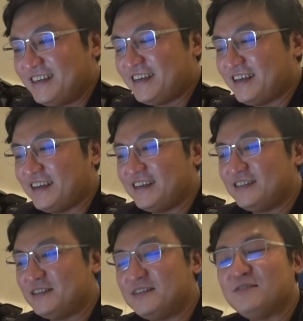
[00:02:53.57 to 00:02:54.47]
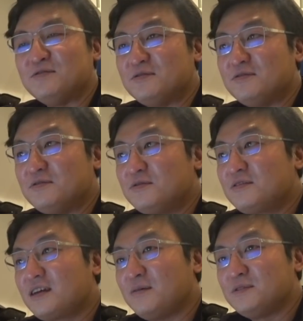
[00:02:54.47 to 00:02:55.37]
and she still
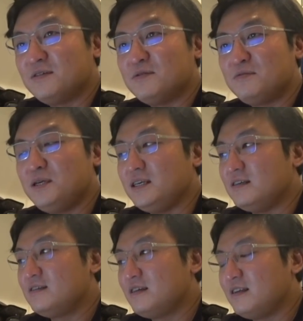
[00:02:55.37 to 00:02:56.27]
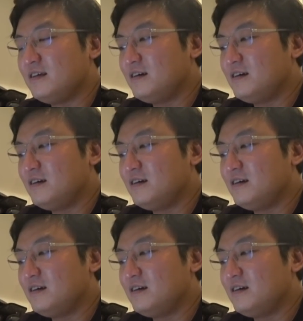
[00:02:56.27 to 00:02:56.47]
comes up with me, and